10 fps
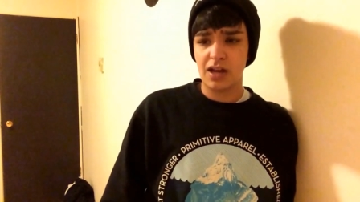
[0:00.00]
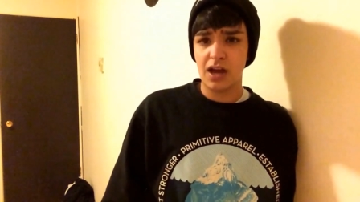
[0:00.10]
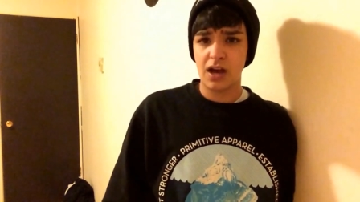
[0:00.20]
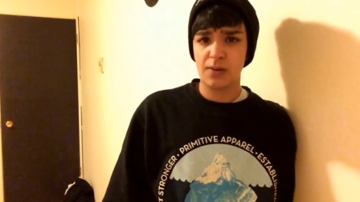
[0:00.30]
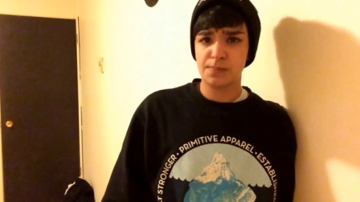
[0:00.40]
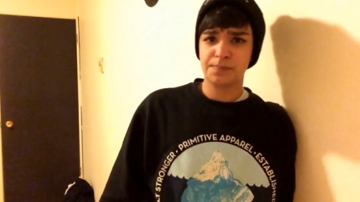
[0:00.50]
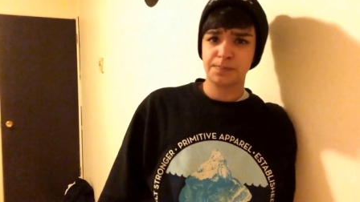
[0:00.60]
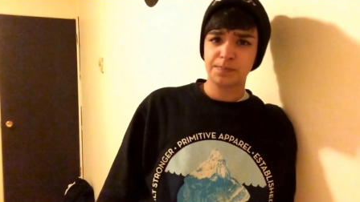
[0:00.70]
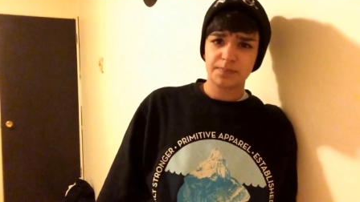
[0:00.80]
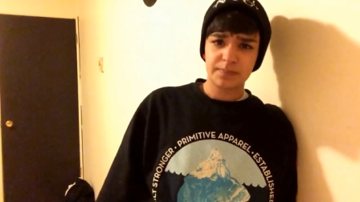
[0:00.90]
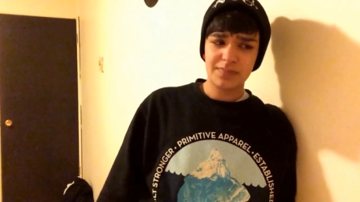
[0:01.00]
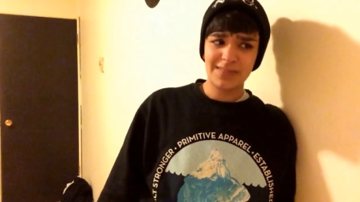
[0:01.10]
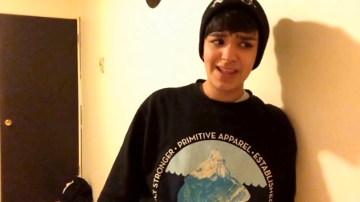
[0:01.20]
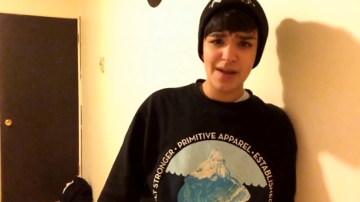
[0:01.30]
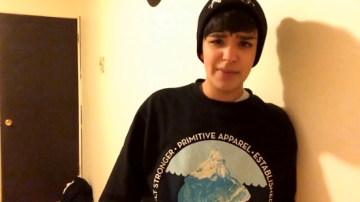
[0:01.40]
Um,
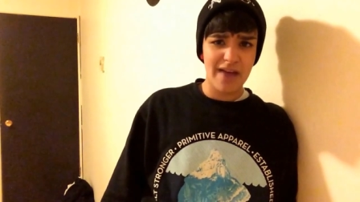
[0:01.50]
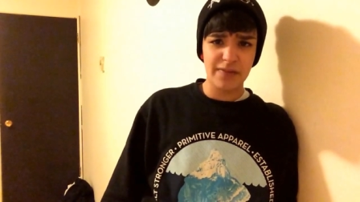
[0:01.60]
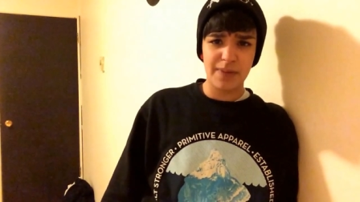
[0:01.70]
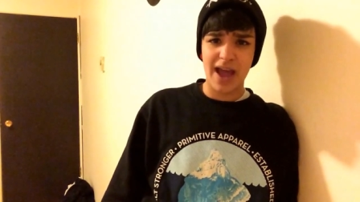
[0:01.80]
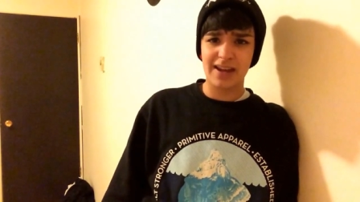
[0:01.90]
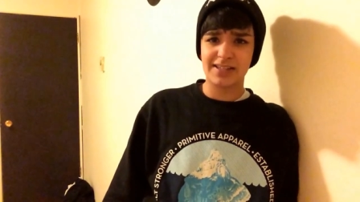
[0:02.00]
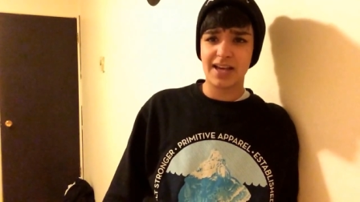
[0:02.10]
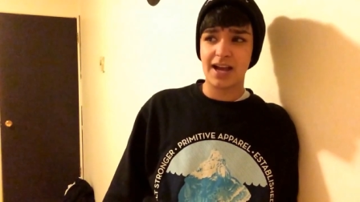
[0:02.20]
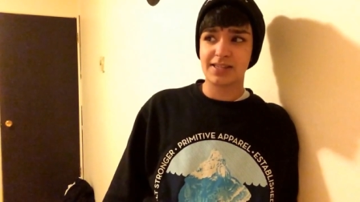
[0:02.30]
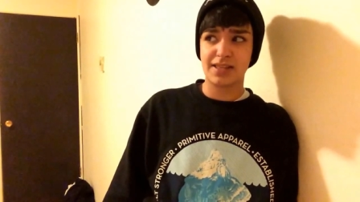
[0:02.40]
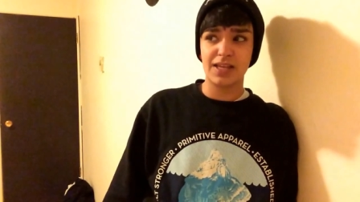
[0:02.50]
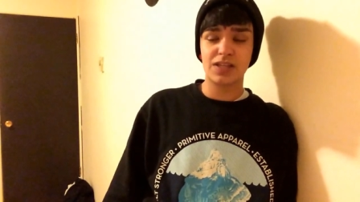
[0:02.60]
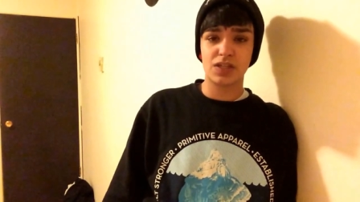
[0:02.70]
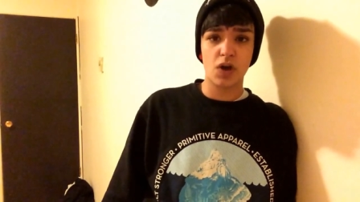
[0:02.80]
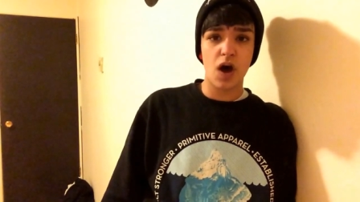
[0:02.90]
I've been having panic attacks. They
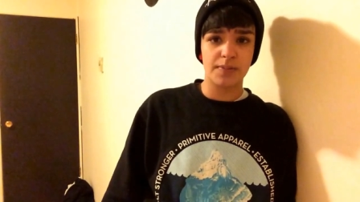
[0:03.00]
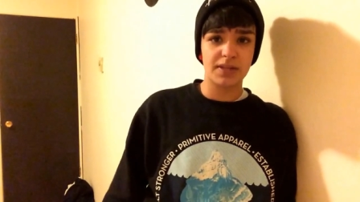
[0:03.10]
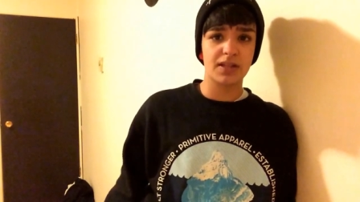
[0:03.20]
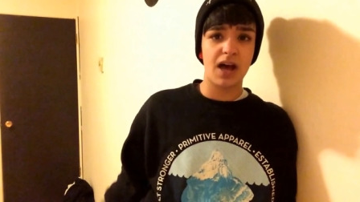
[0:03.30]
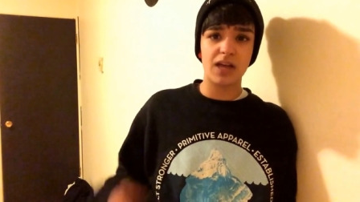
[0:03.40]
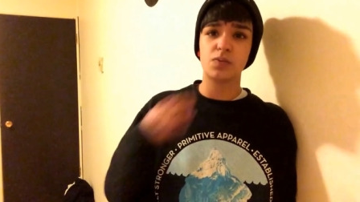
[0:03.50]
stopped in the last